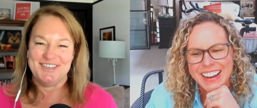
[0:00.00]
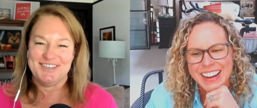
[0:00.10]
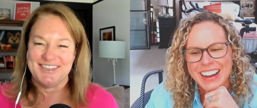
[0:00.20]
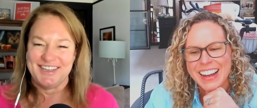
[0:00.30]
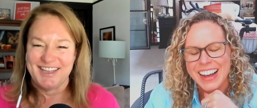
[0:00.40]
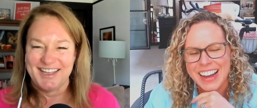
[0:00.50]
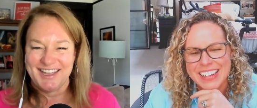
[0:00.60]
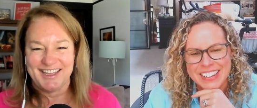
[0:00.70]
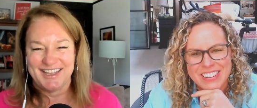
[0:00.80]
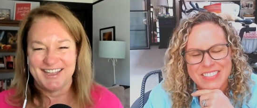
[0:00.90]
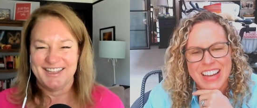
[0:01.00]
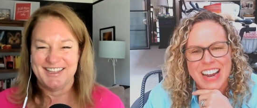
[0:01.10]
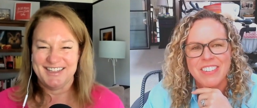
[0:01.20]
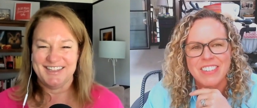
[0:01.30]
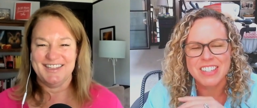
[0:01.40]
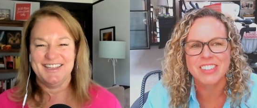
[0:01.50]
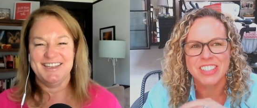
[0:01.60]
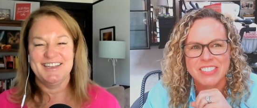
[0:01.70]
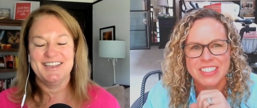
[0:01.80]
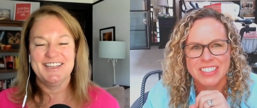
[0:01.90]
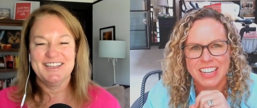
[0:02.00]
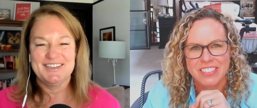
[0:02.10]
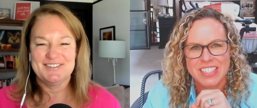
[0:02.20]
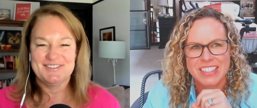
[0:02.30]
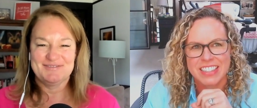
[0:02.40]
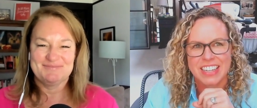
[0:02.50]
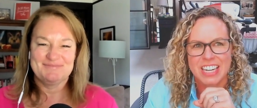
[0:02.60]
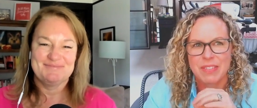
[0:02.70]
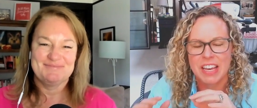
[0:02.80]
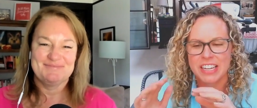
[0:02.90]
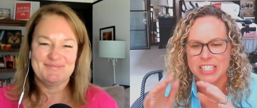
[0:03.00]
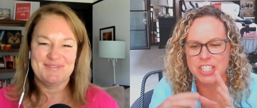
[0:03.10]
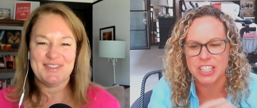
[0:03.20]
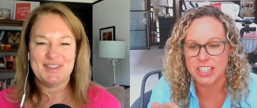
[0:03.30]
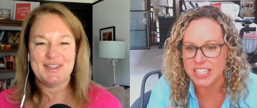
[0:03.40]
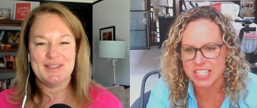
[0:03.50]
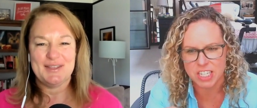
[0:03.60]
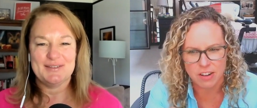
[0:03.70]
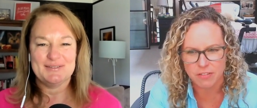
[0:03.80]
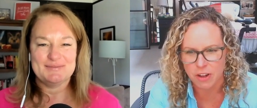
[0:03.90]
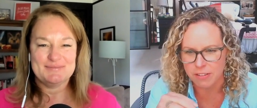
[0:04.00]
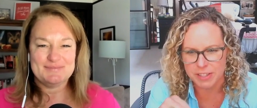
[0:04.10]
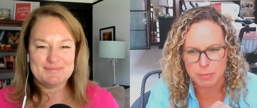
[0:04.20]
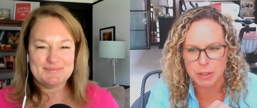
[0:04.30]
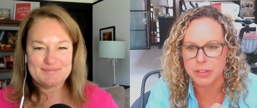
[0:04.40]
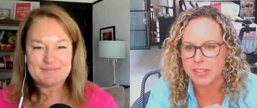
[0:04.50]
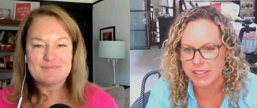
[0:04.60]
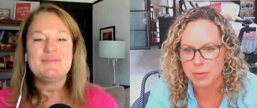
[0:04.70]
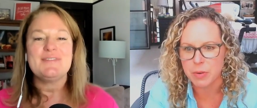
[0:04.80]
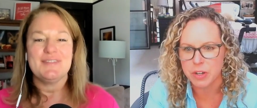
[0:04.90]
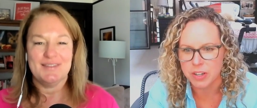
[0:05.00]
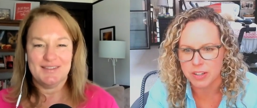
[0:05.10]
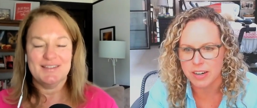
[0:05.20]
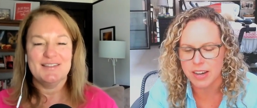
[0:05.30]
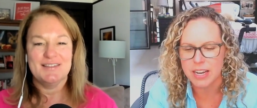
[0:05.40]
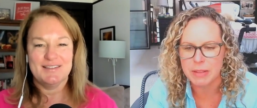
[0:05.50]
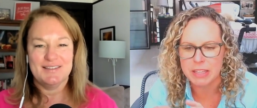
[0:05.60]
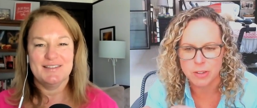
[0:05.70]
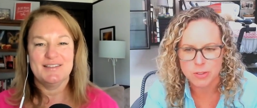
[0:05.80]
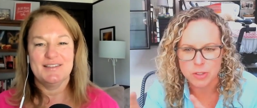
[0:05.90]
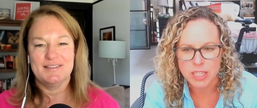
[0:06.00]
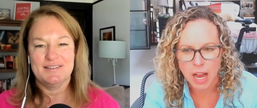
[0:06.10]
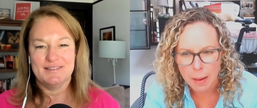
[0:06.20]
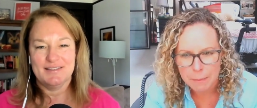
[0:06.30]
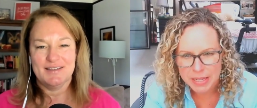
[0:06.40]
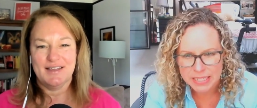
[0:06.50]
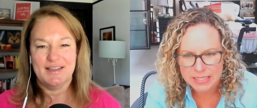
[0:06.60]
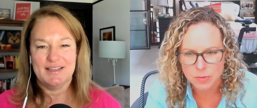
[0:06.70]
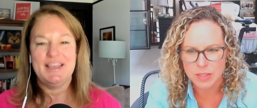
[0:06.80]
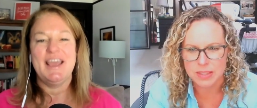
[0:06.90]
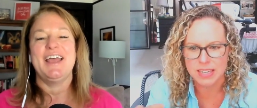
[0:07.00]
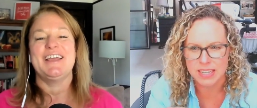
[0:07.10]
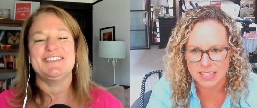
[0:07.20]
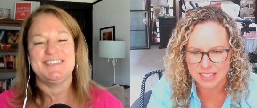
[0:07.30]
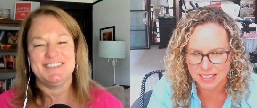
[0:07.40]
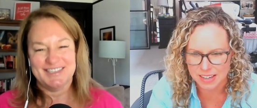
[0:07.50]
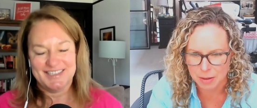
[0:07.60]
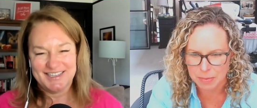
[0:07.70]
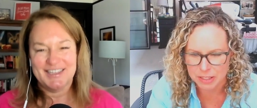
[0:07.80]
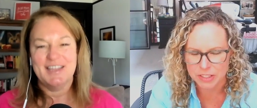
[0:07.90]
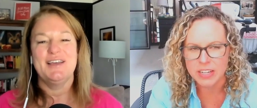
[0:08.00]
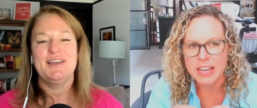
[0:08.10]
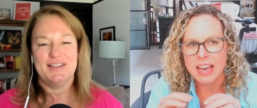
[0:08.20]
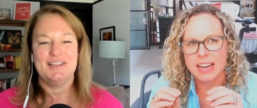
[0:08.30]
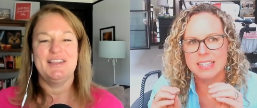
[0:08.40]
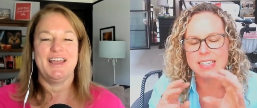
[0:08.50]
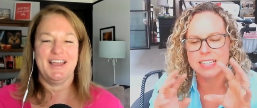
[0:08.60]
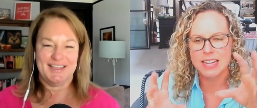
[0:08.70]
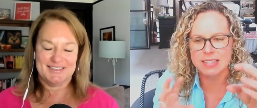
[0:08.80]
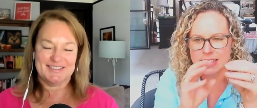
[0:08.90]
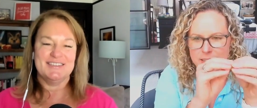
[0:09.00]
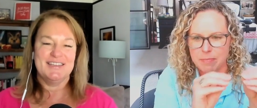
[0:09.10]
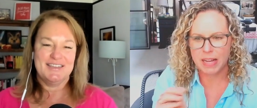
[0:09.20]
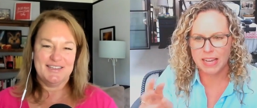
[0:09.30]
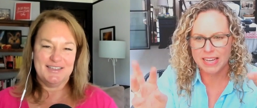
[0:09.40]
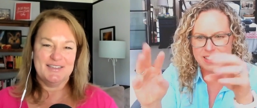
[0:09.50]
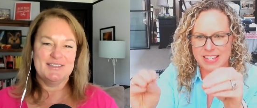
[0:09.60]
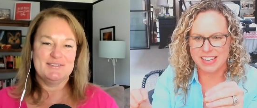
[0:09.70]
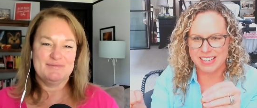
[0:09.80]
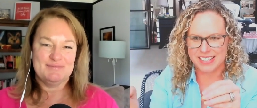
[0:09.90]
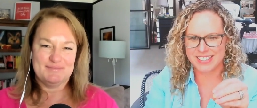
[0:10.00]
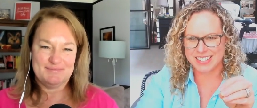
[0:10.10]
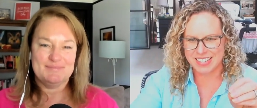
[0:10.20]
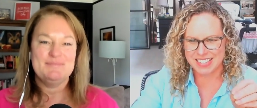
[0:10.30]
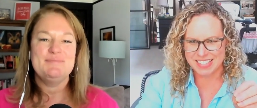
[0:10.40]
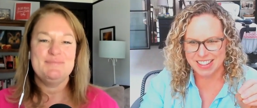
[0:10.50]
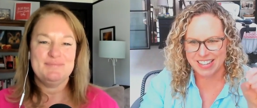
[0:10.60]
Speaker 1: I love that. I was working with a client recently, and I'm like, and she listed off all these pillars, and they were, and I'm like, those are topics within yes. a pillar. And I was like, let's combine these mm-hmm. into